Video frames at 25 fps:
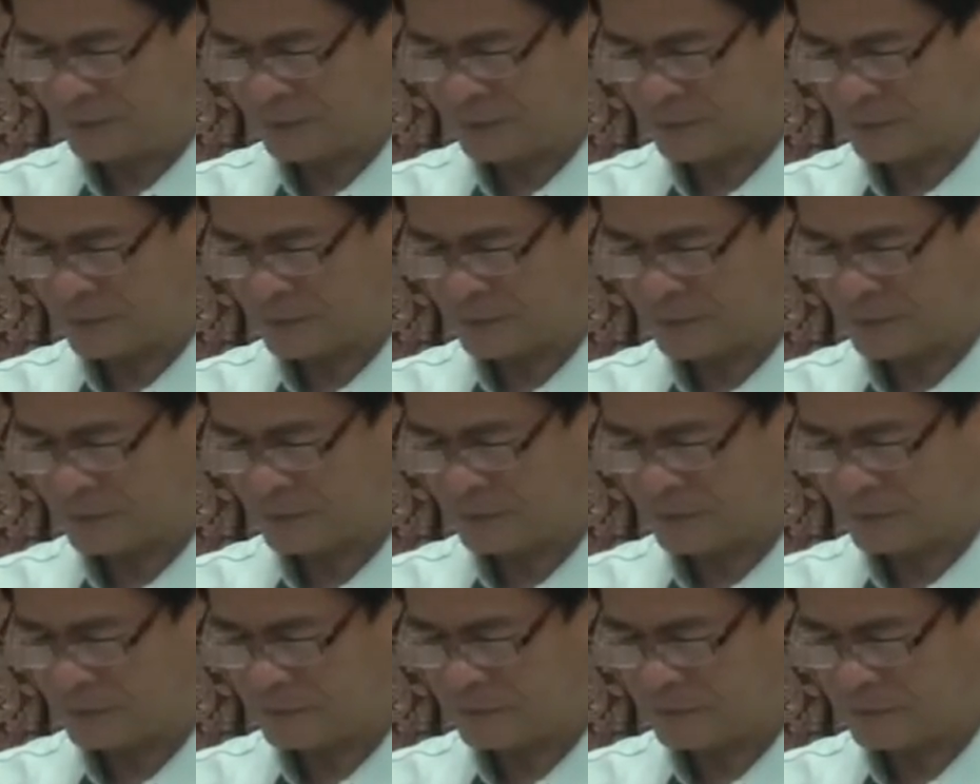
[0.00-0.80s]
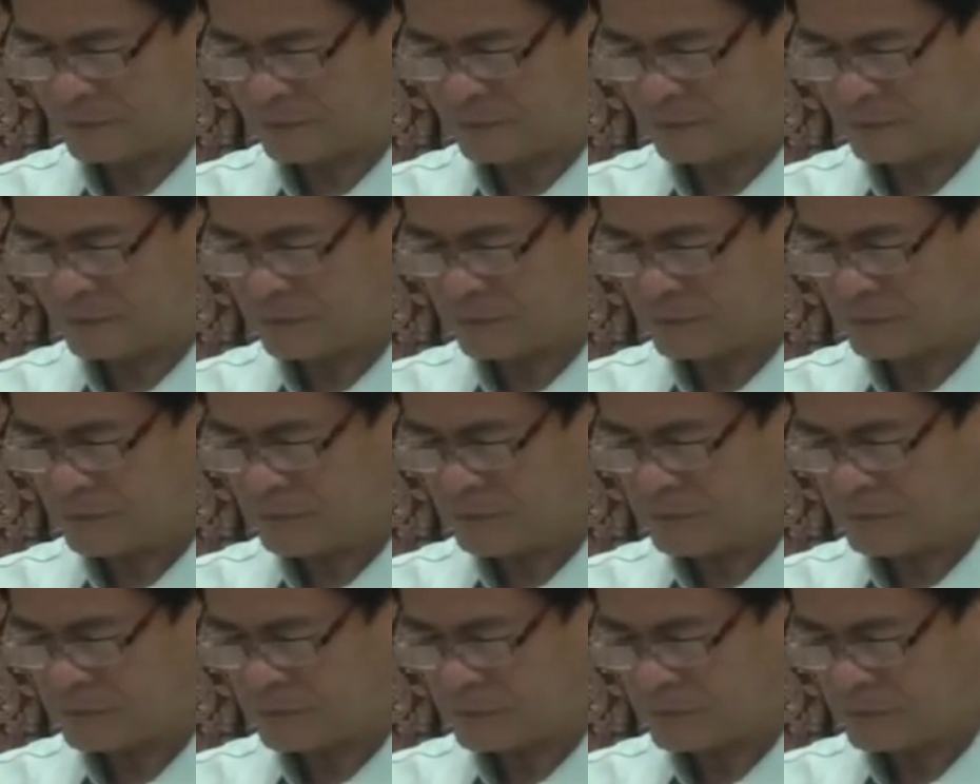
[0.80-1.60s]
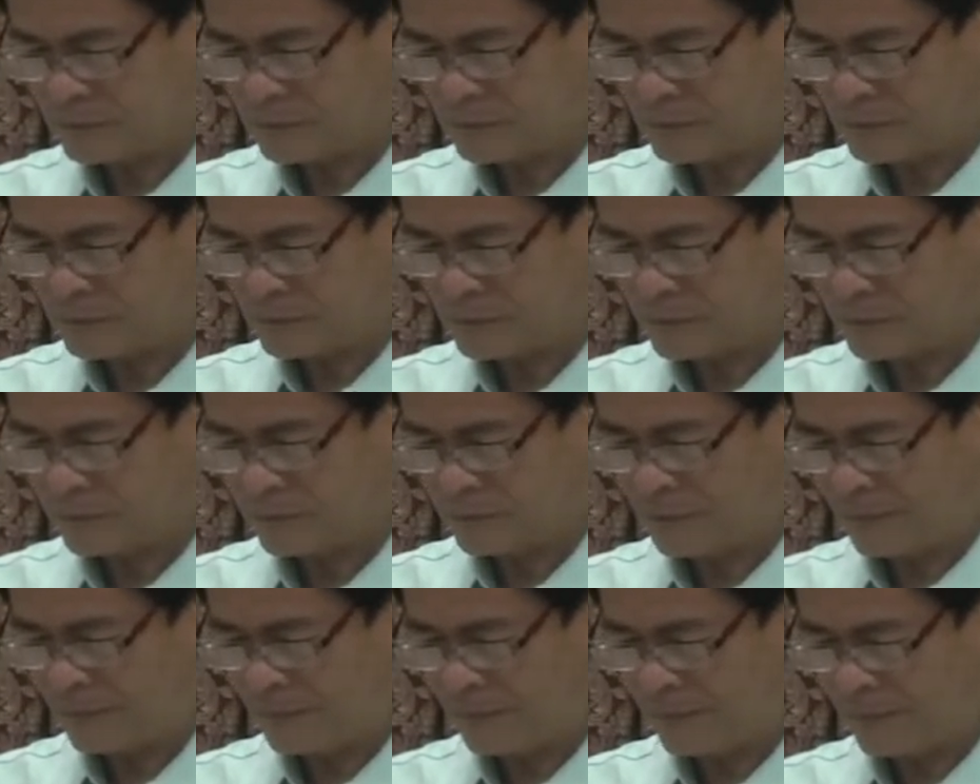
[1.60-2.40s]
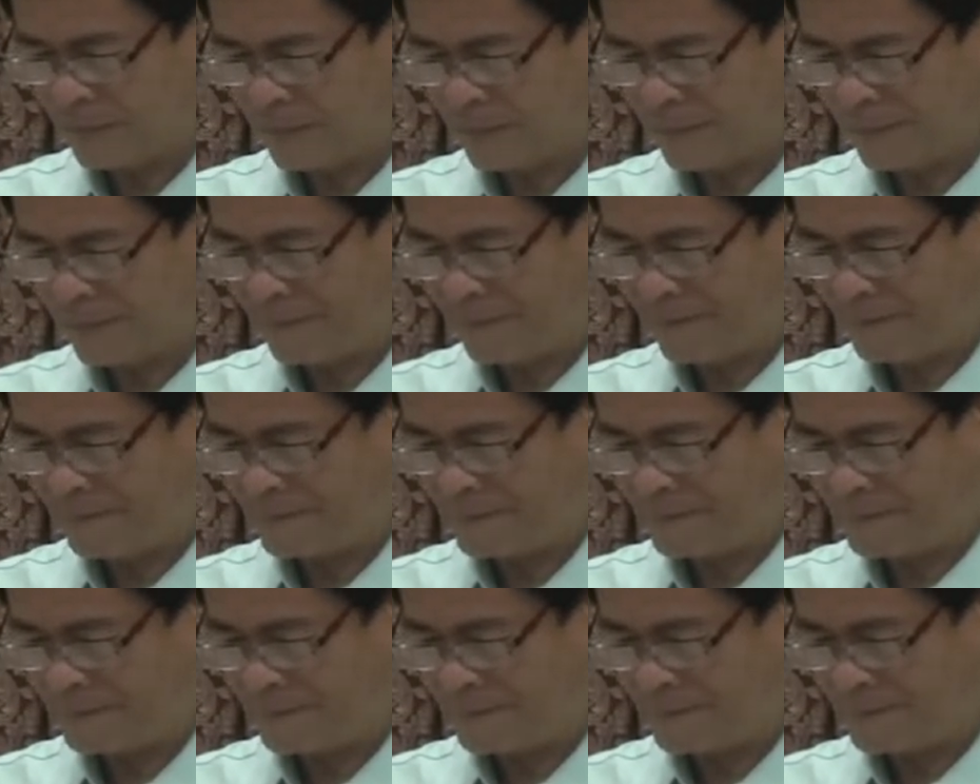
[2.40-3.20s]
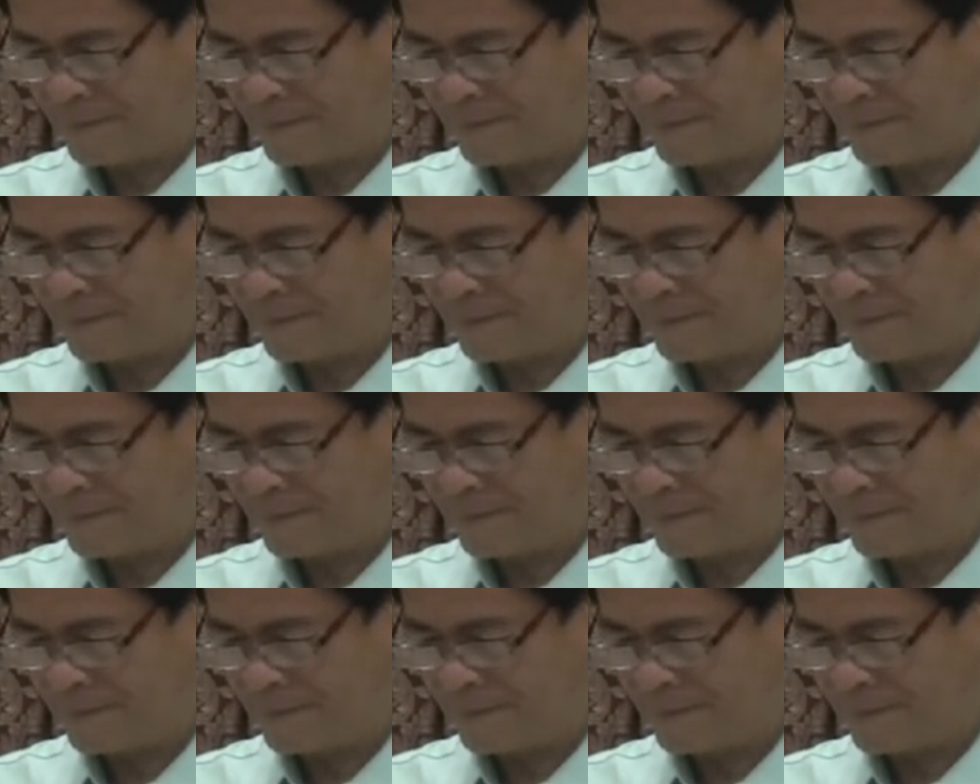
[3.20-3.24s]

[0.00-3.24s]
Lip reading: Nobody speaks.